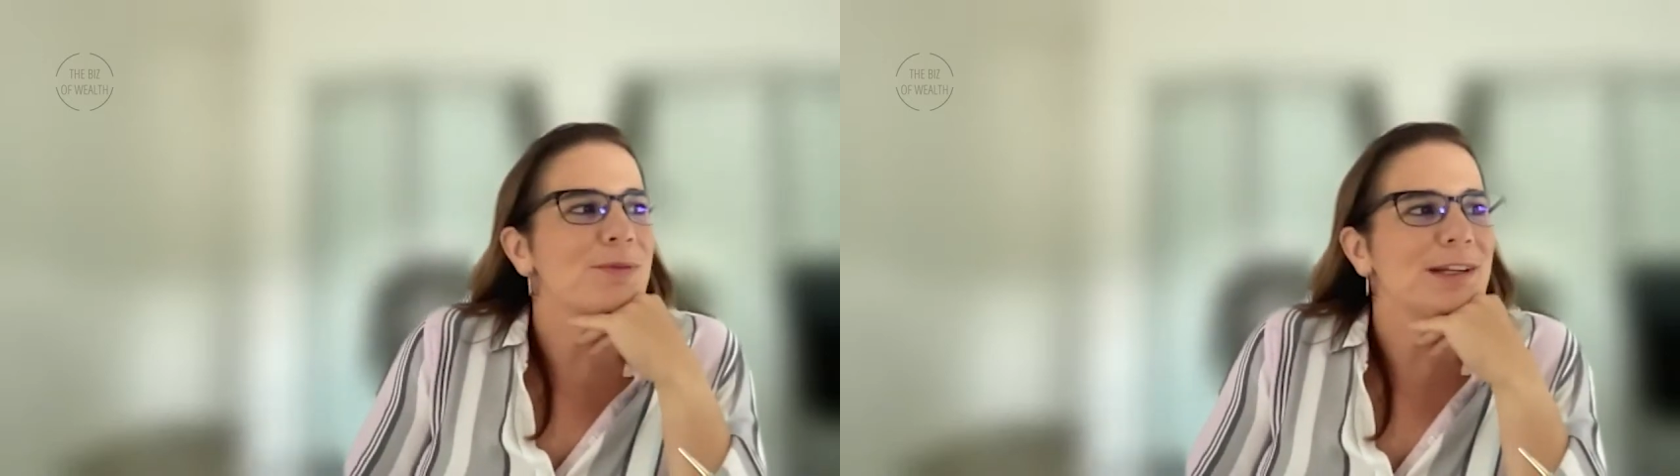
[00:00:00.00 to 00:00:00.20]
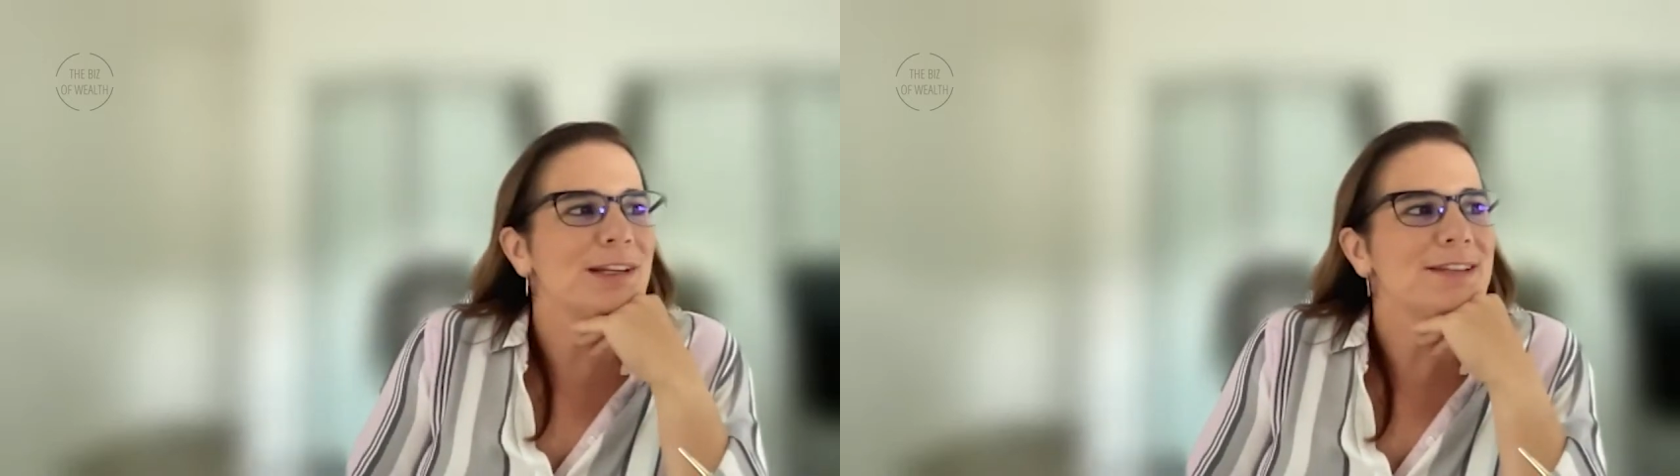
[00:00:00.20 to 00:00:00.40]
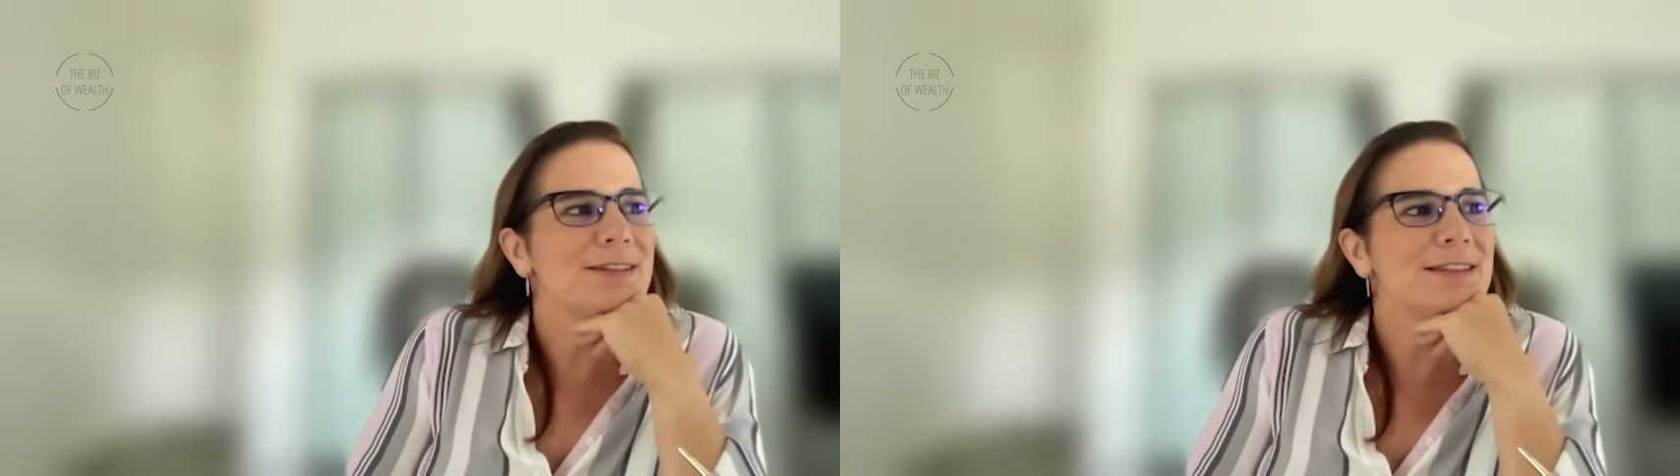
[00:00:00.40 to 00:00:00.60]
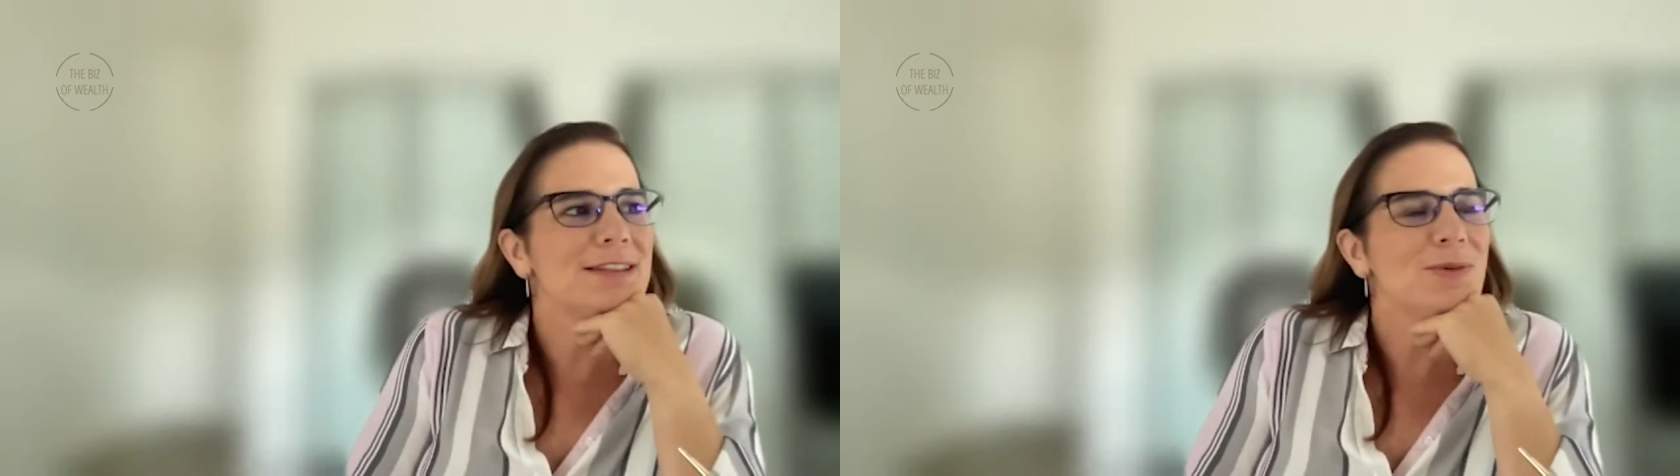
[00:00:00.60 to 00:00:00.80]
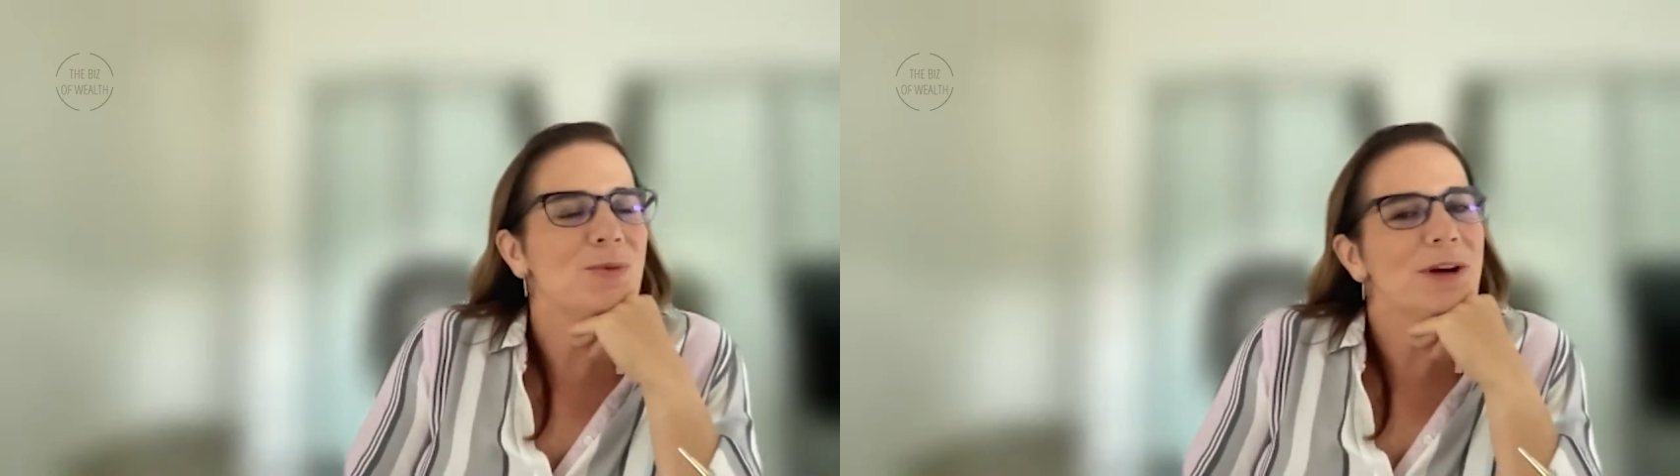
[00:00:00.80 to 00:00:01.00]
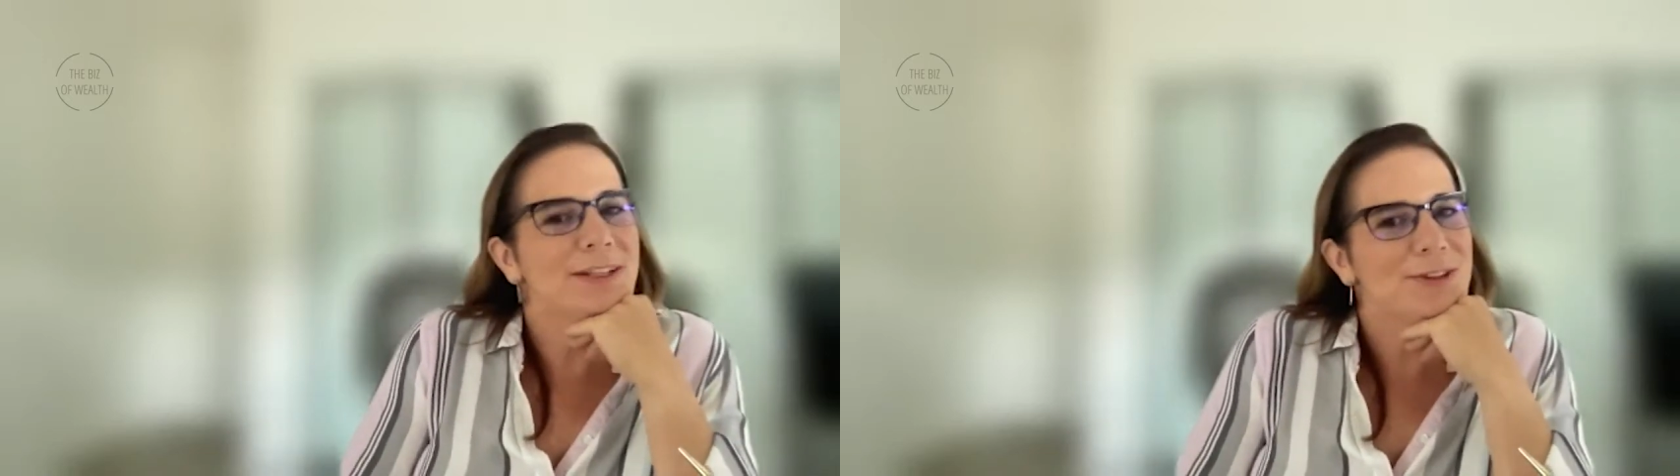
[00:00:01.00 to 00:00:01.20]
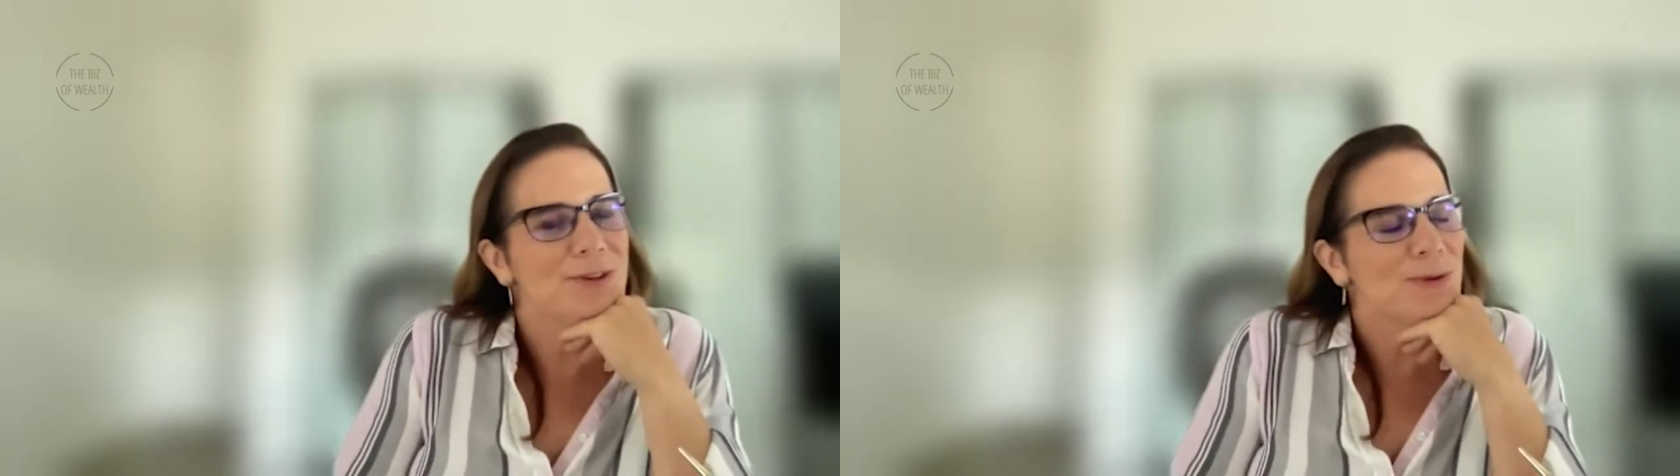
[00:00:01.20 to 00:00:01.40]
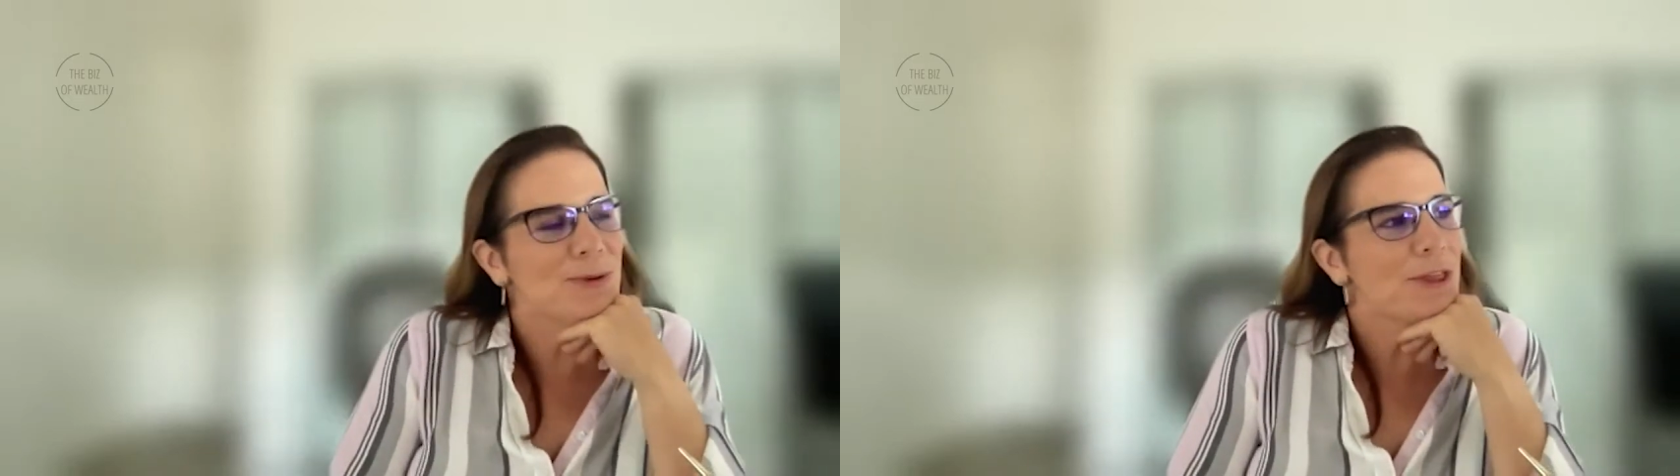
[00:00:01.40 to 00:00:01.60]
but let's see what
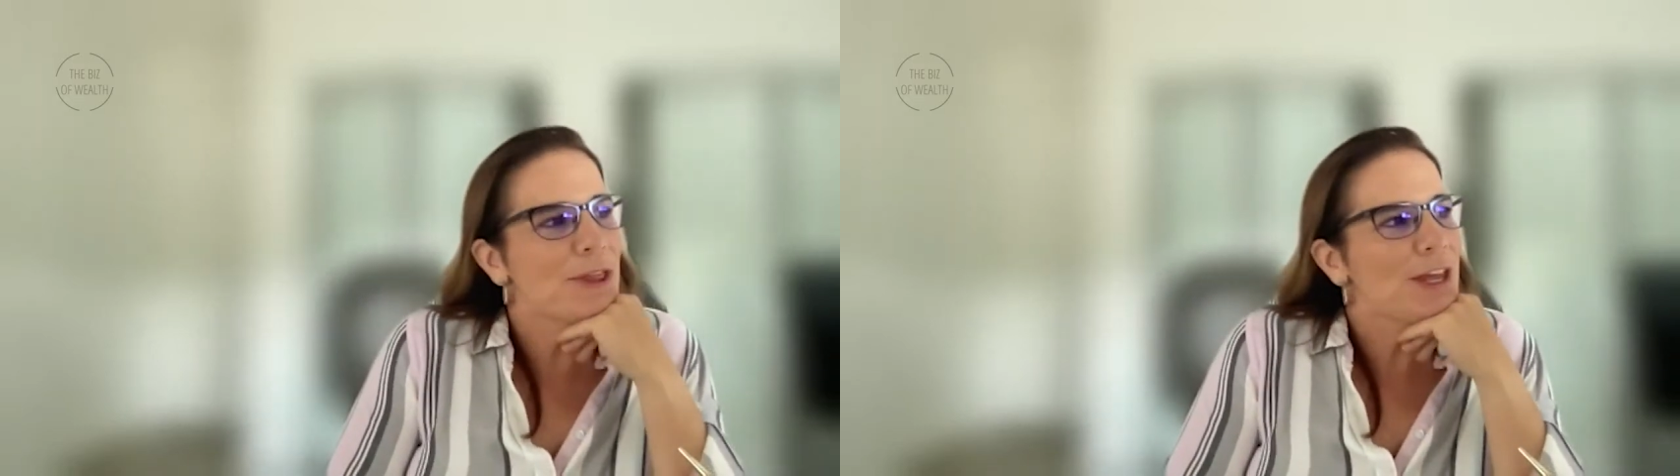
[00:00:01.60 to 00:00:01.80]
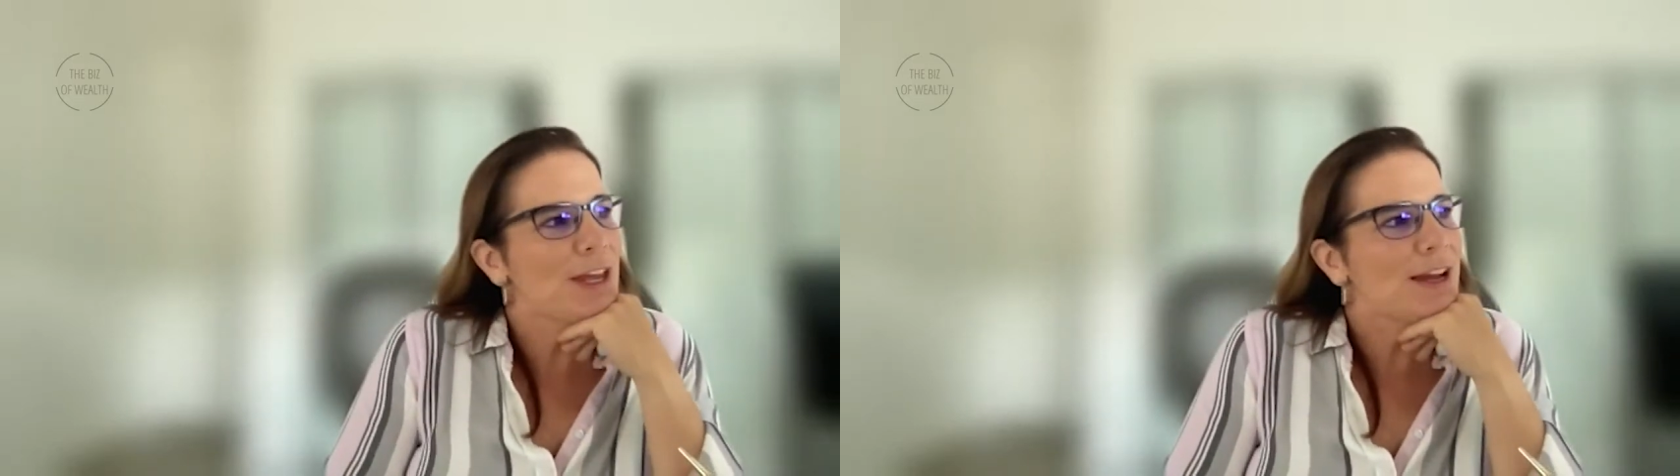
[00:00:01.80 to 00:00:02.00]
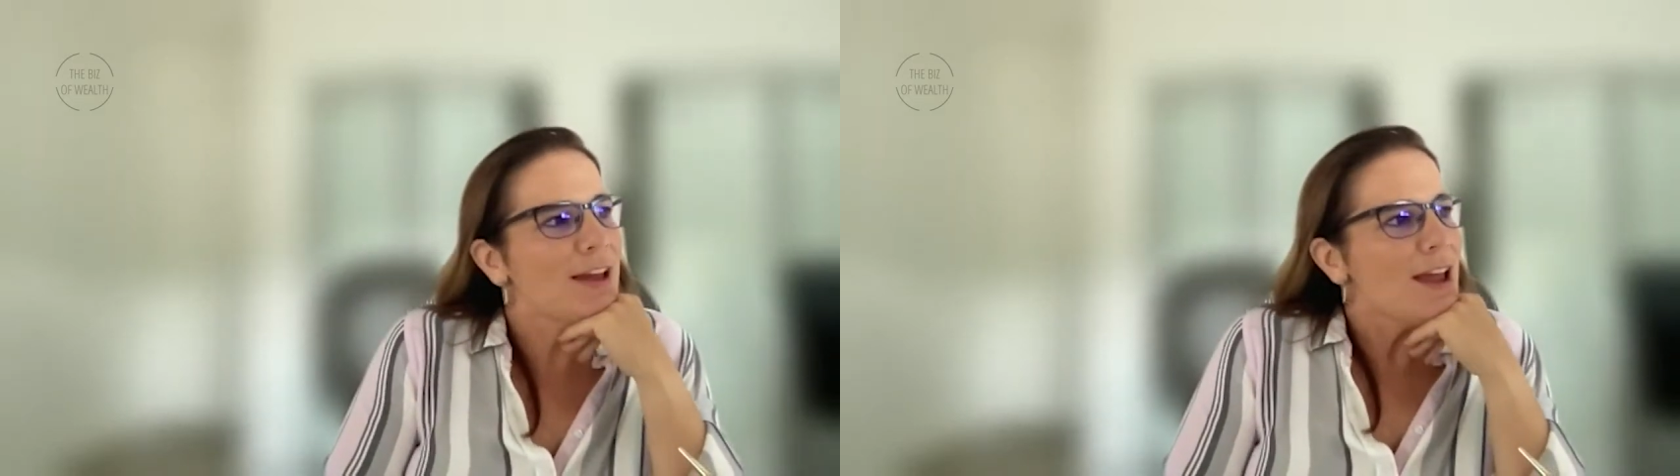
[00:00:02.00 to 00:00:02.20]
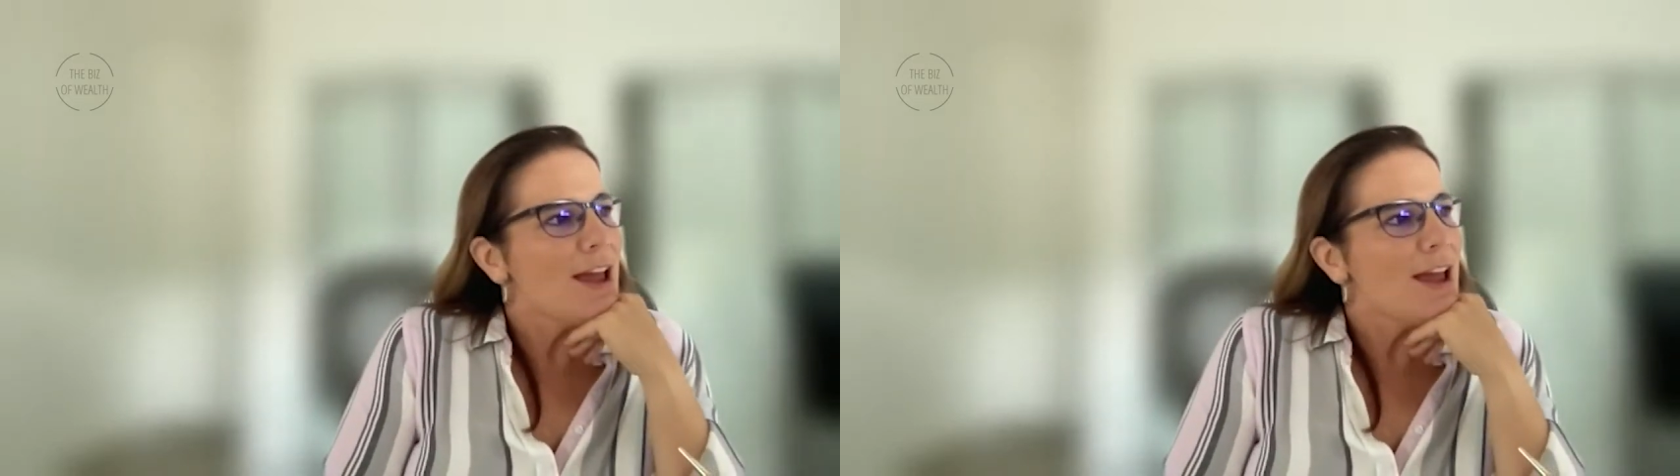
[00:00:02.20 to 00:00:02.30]
you think.